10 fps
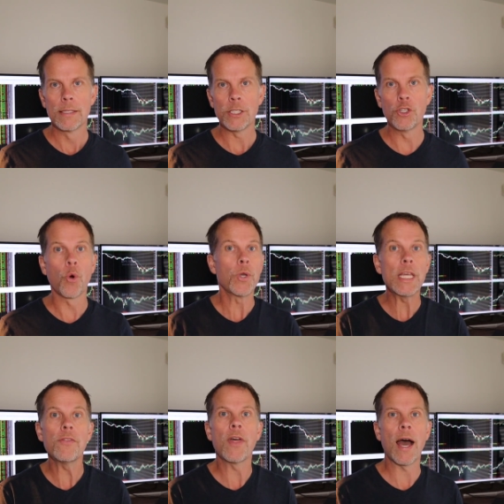You don't
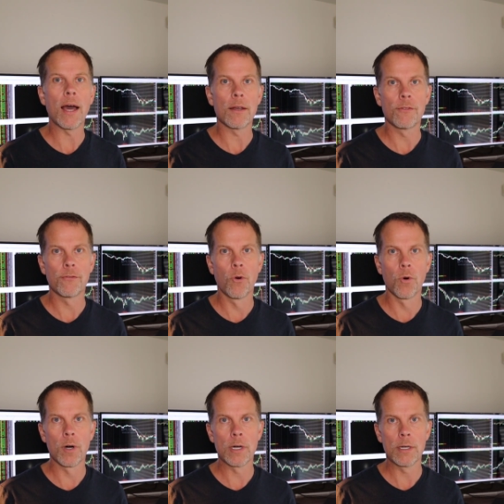need that
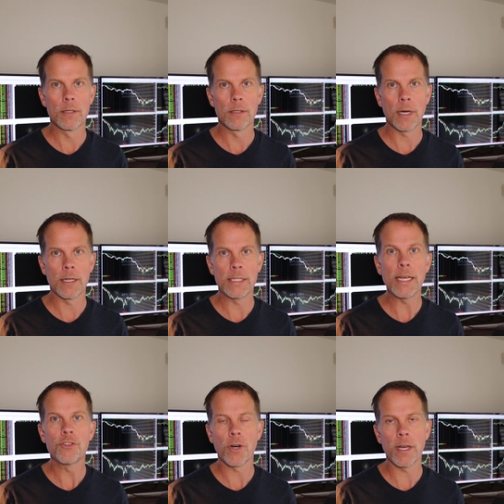for uh,
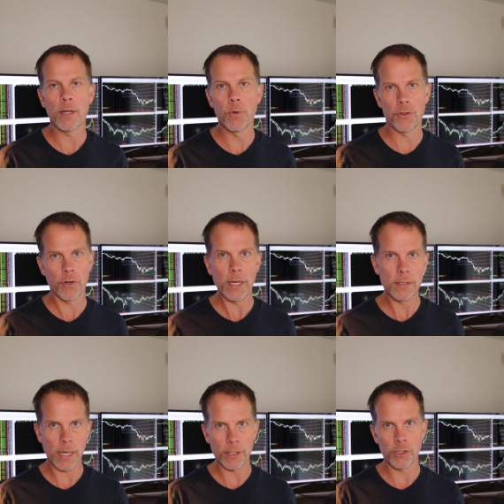day trading with
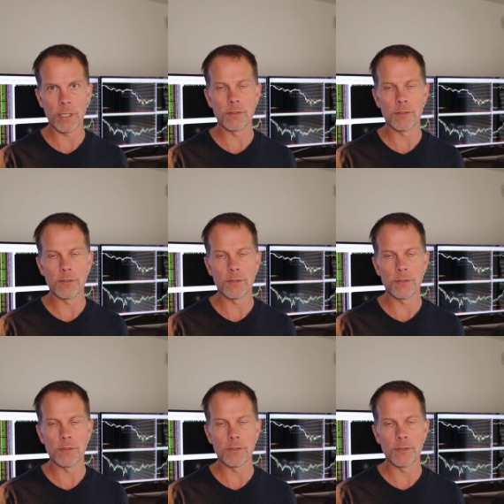TradeStation.